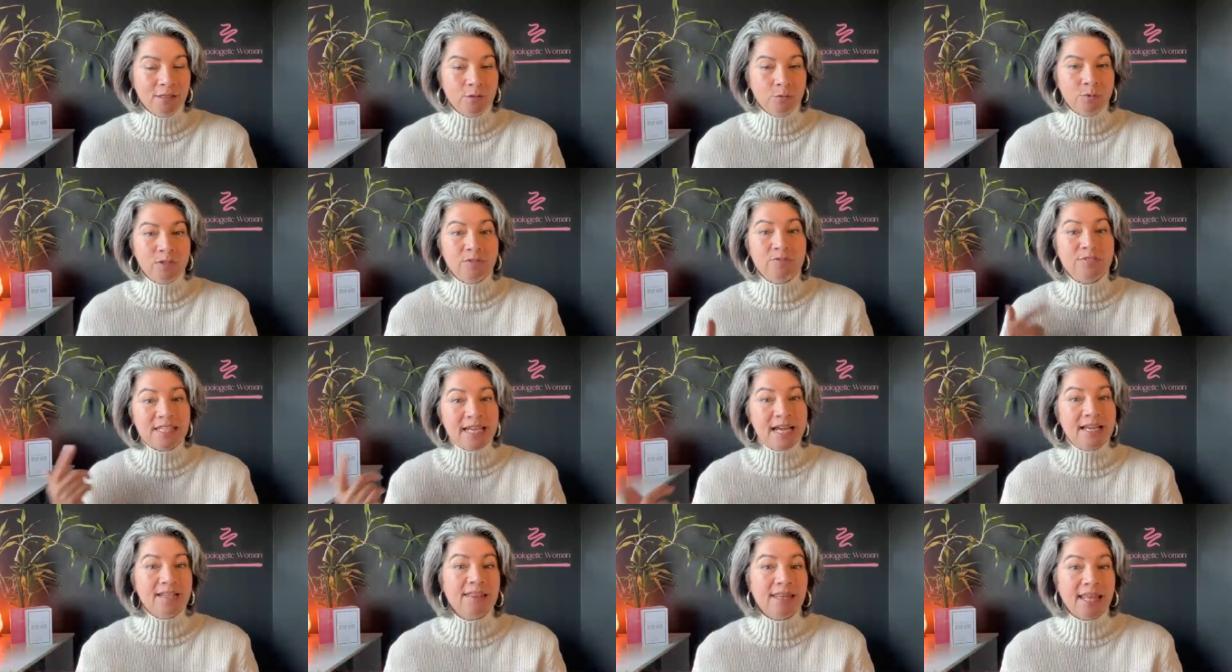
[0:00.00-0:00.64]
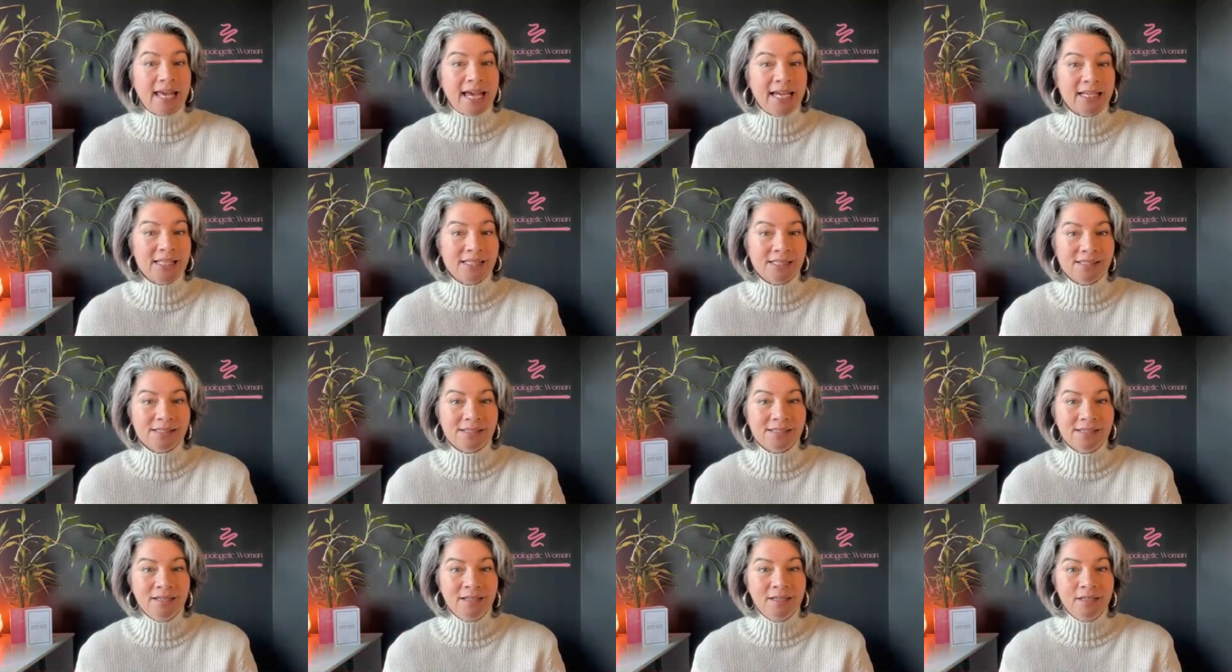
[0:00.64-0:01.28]
We've done
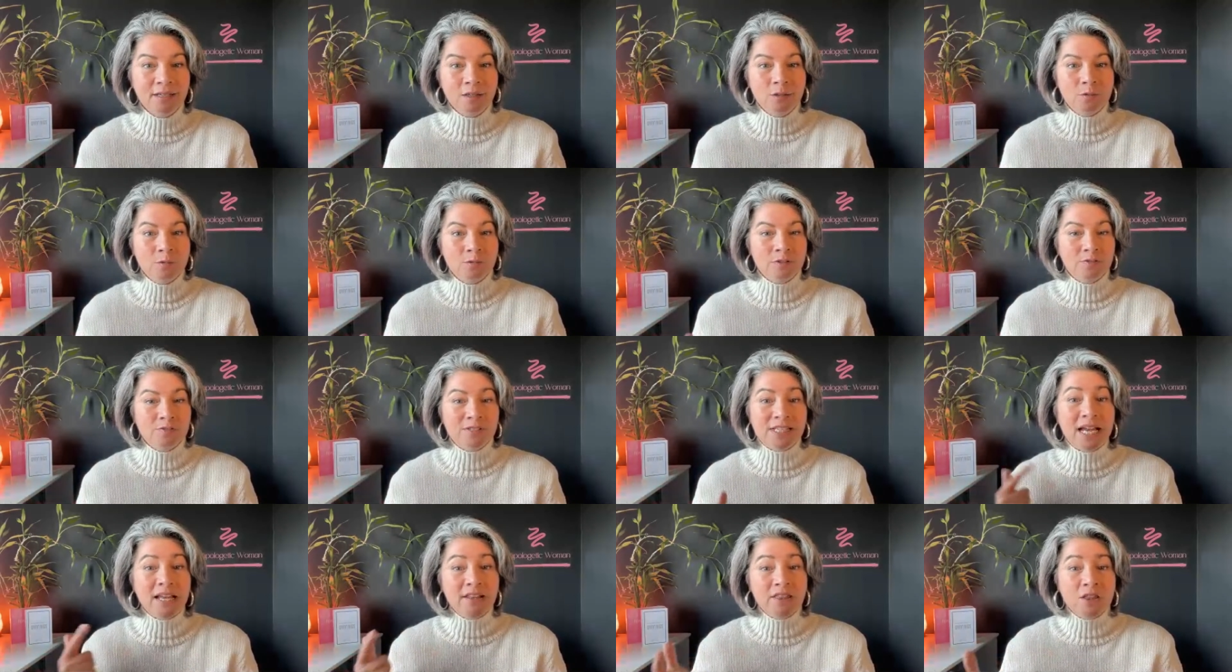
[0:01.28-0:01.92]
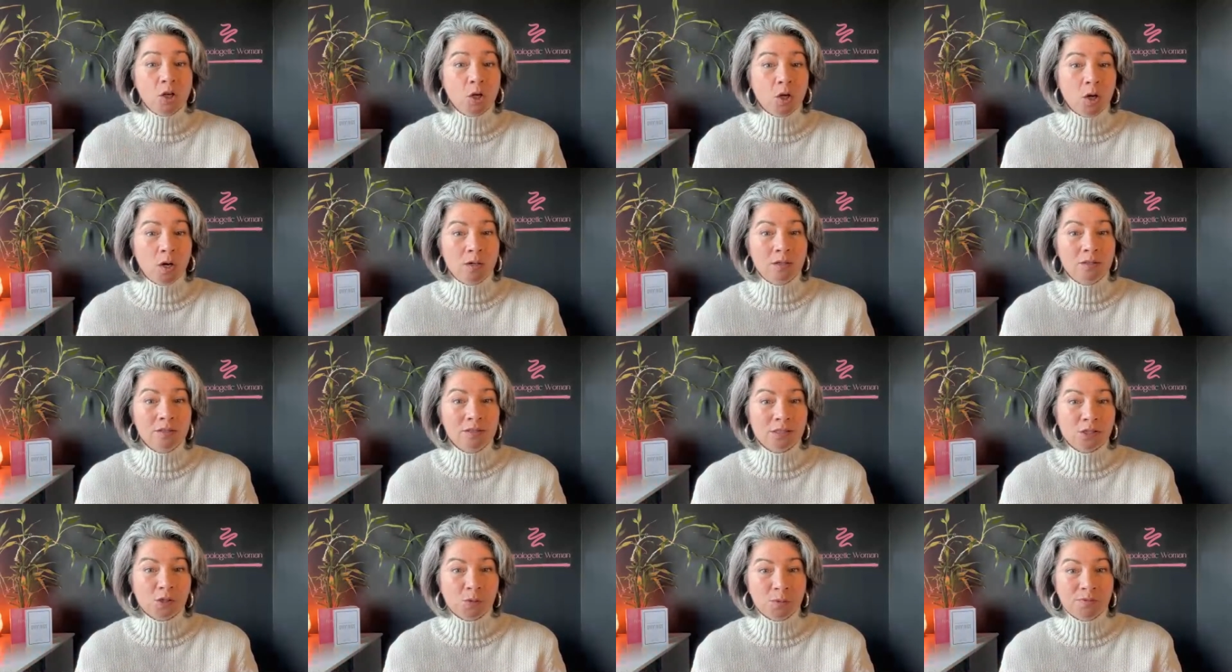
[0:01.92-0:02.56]
that. We've done the
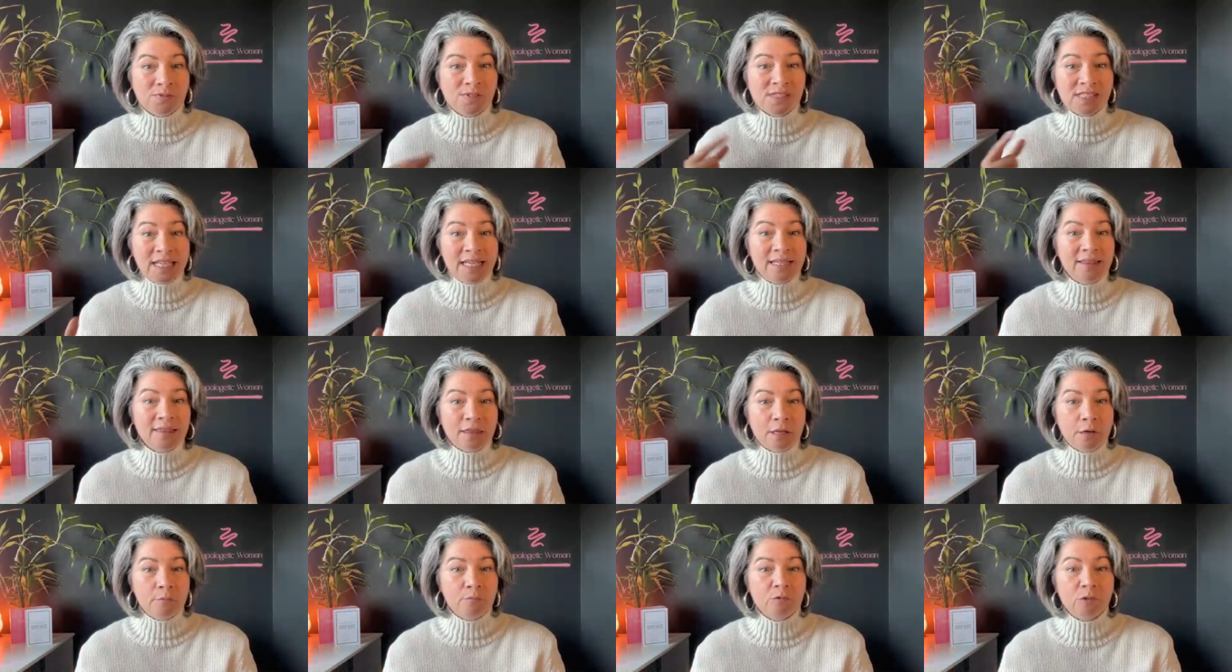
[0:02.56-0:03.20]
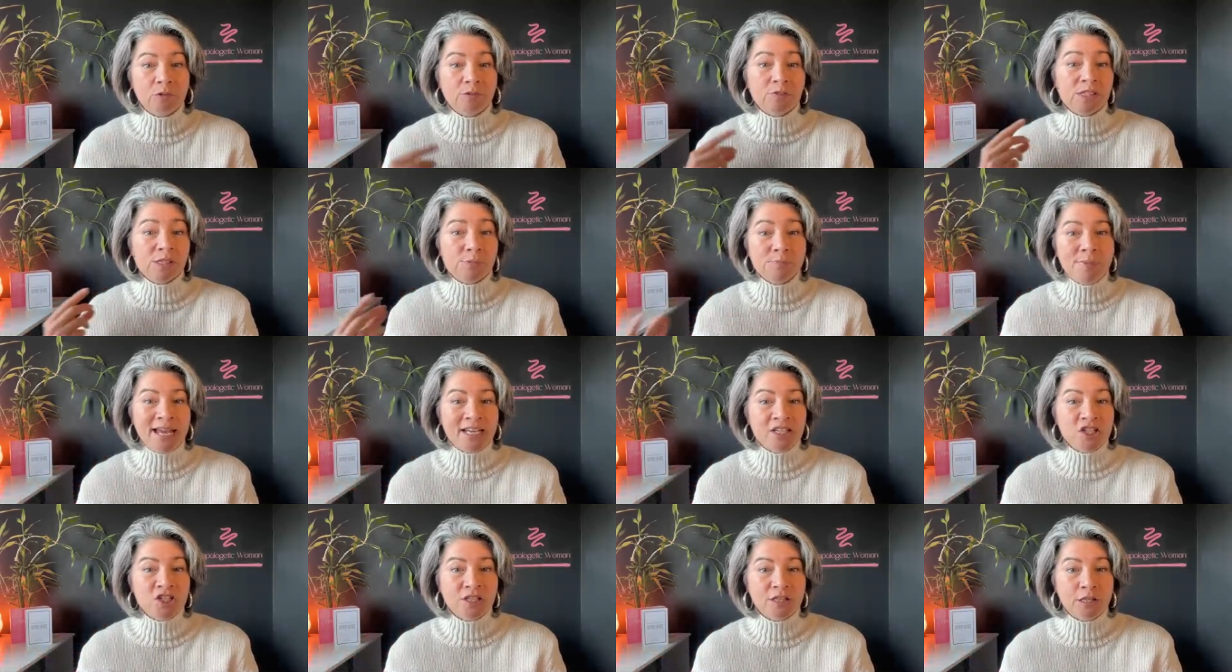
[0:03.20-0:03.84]
goals, we've set them, we've
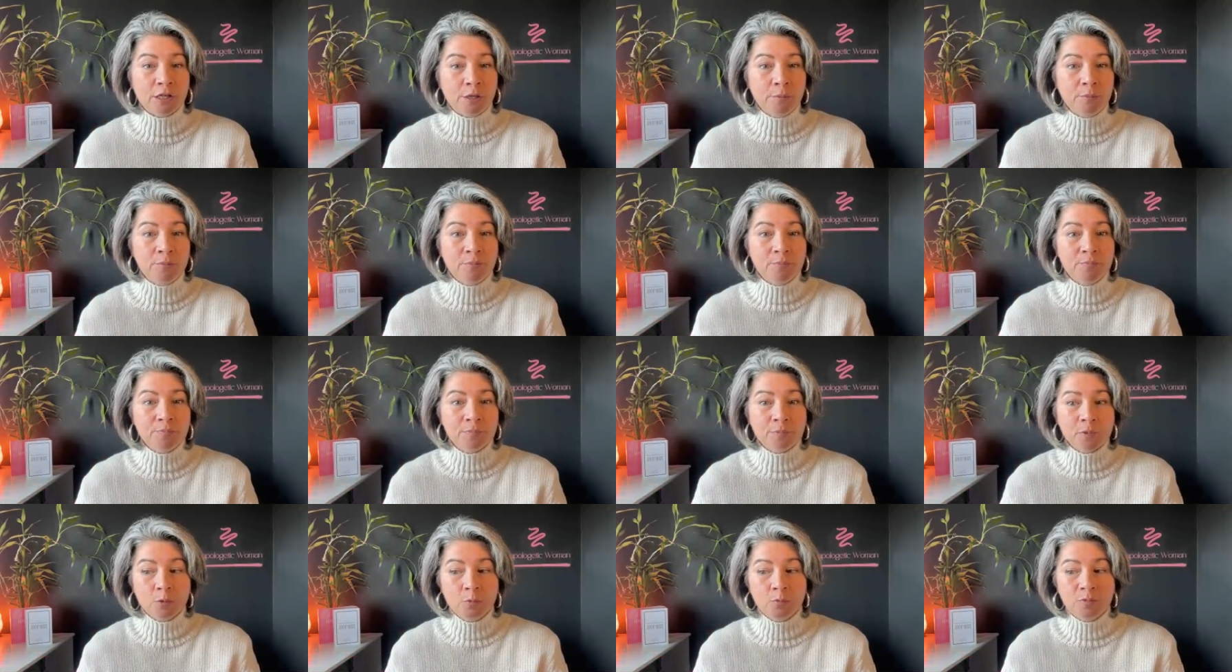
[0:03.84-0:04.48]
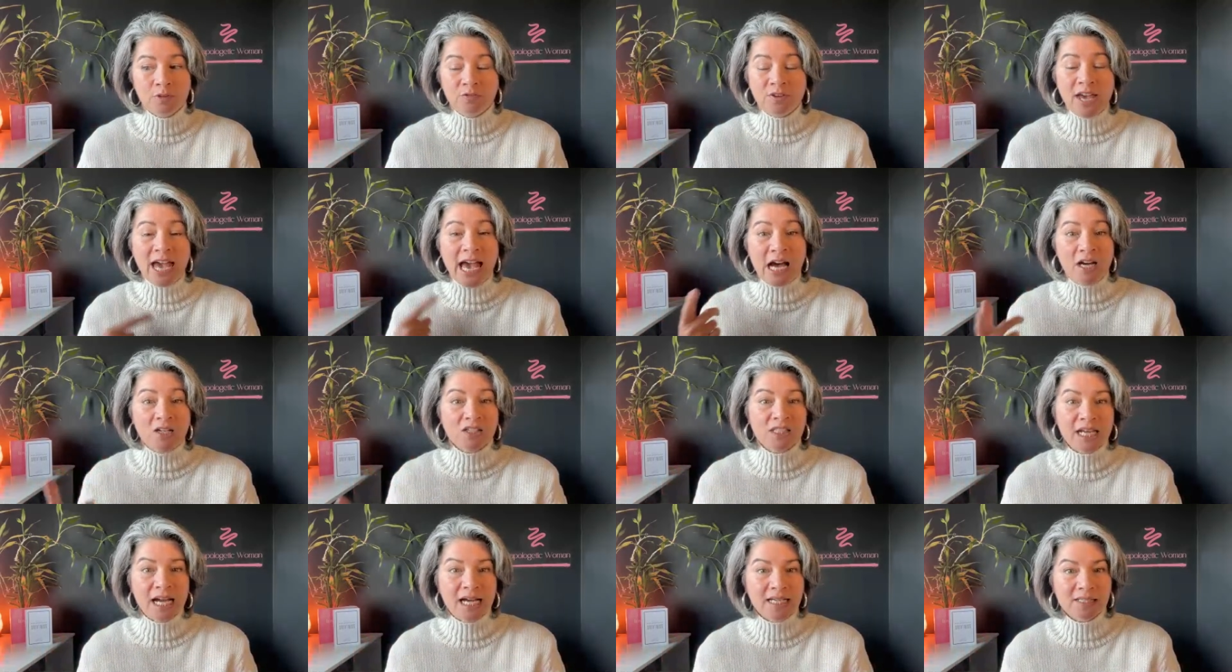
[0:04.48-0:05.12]
smashed them, we've
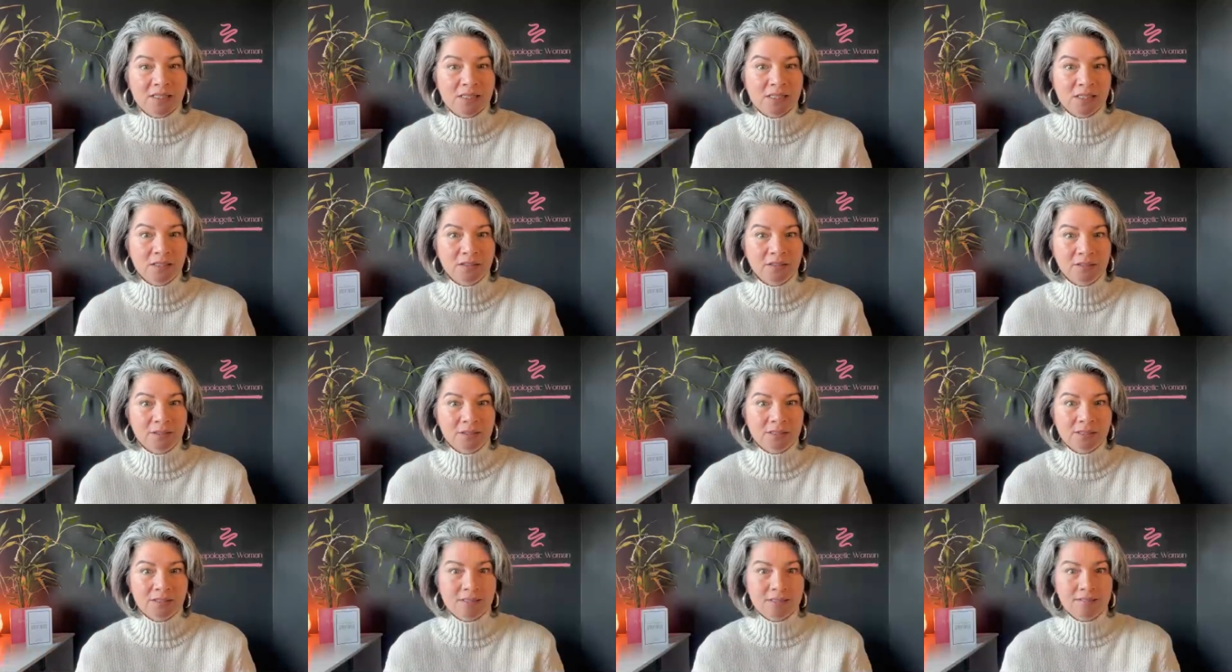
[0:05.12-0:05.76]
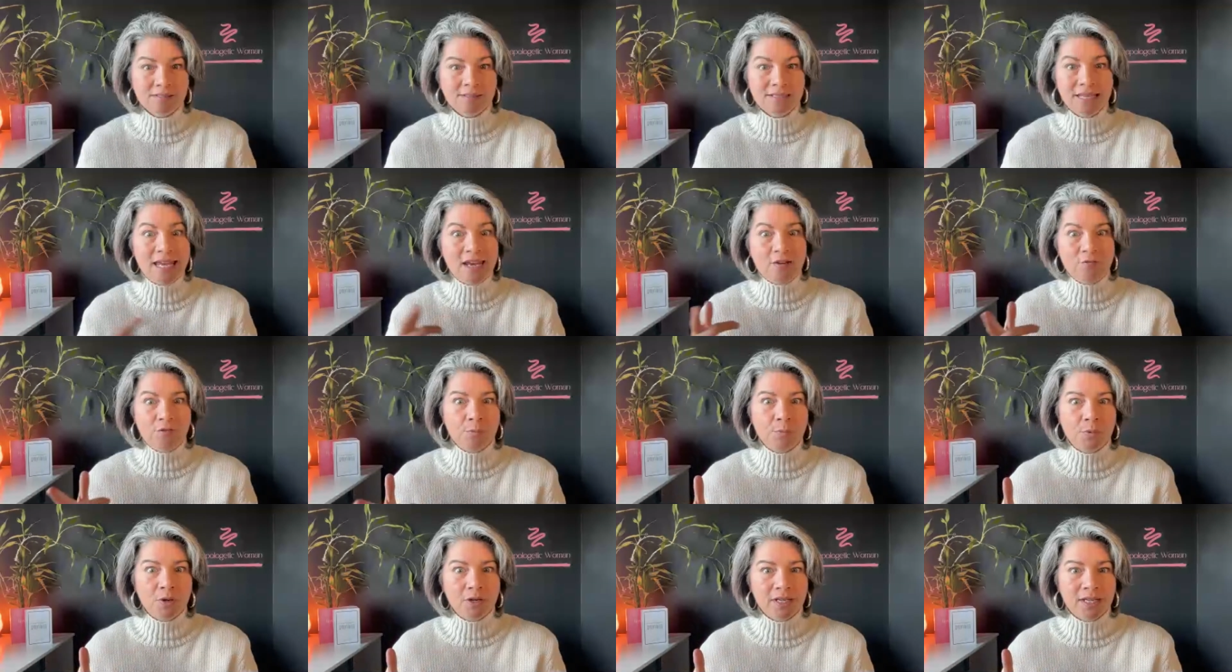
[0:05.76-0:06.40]
out-hustled
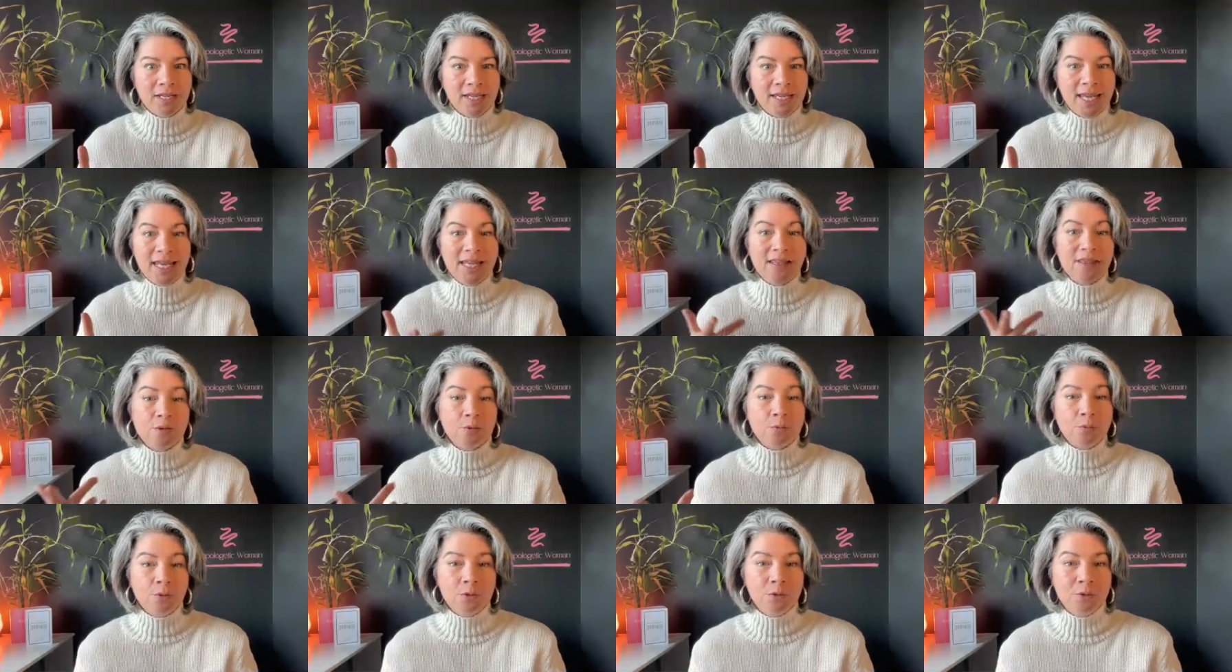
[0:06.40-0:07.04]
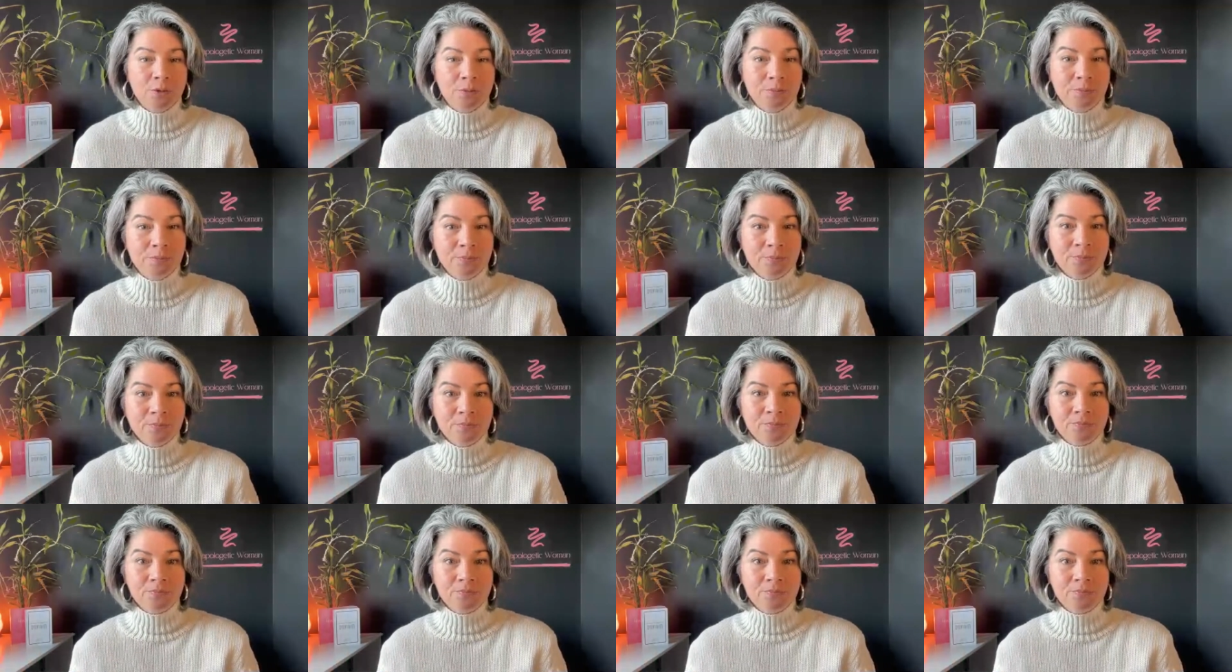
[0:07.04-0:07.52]
everybody in the room.